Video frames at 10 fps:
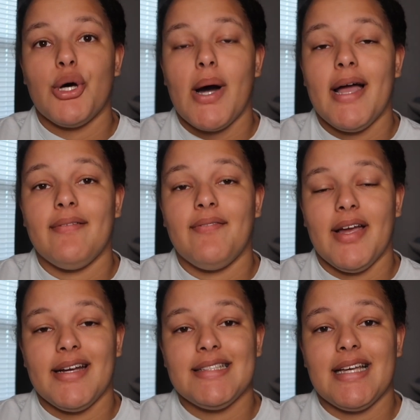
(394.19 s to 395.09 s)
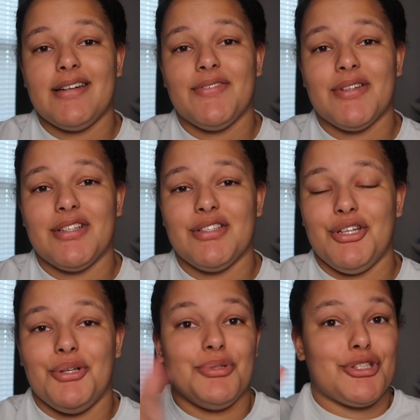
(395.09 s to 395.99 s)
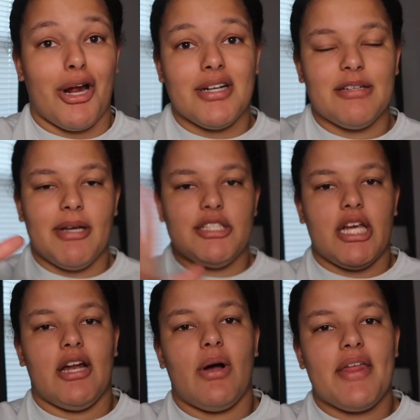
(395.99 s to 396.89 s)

So I am very excited for this new start to my channel.